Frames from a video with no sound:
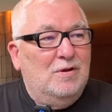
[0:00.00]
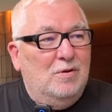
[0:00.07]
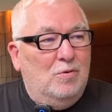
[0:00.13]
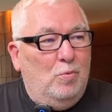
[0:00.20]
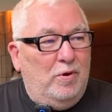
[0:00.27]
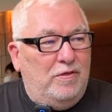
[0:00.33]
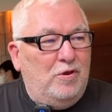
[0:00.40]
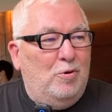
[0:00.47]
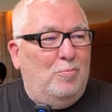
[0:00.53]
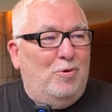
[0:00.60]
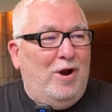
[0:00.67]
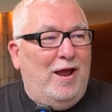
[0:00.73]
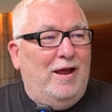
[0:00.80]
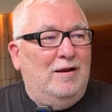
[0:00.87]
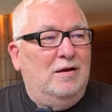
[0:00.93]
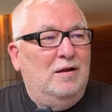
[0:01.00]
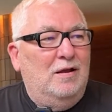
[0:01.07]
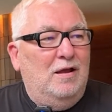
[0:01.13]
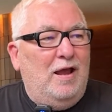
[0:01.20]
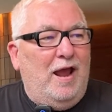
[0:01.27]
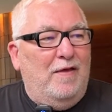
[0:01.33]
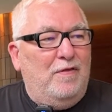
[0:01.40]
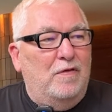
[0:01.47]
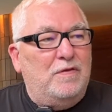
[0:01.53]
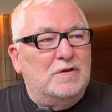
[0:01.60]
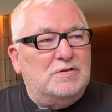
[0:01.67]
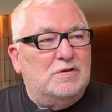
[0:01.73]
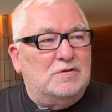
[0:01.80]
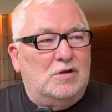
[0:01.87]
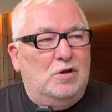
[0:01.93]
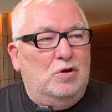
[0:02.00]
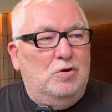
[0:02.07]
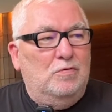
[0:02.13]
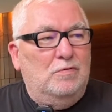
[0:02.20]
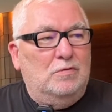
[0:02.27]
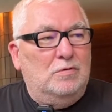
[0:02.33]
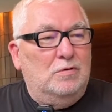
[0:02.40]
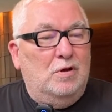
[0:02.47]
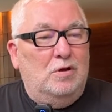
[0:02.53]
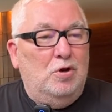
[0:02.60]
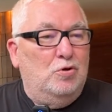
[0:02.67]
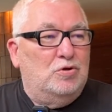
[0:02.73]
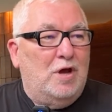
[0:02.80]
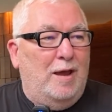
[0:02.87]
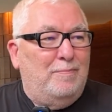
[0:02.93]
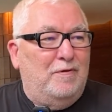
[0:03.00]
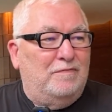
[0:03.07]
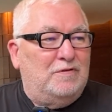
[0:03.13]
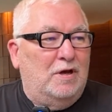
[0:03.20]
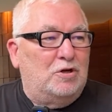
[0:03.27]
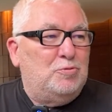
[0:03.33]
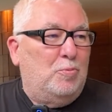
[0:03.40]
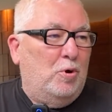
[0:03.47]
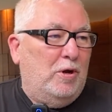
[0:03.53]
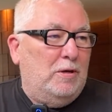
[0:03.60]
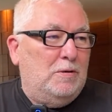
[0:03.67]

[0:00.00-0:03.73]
with your brand, and that this is a new type of touch point.